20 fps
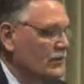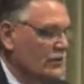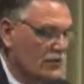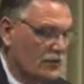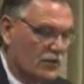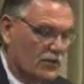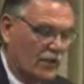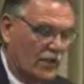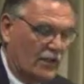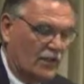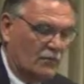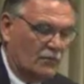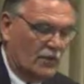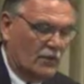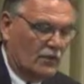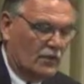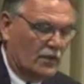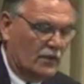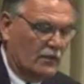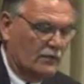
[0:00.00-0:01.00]
of
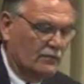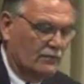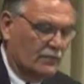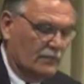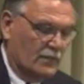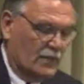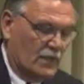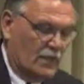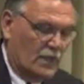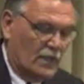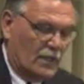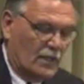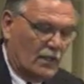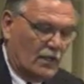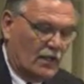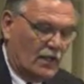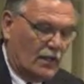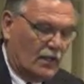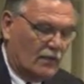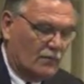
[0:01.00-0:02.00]
sustainability.
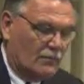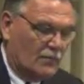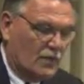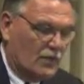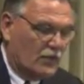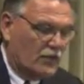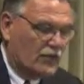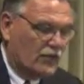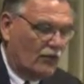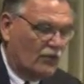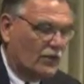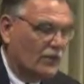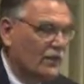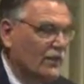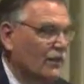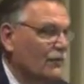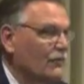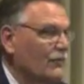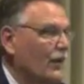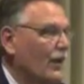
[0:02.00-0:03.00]

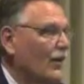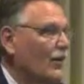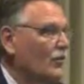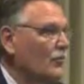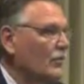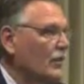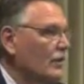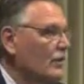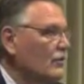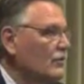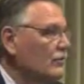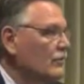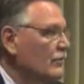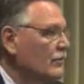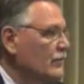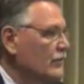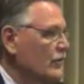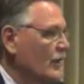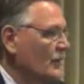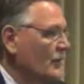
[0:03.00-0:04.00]
Certainly the environmental
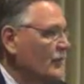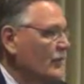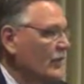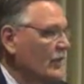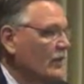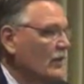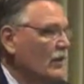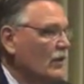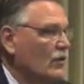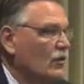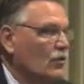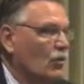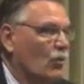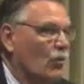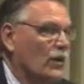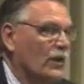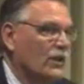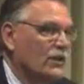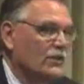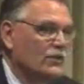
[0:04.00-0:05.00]
something, we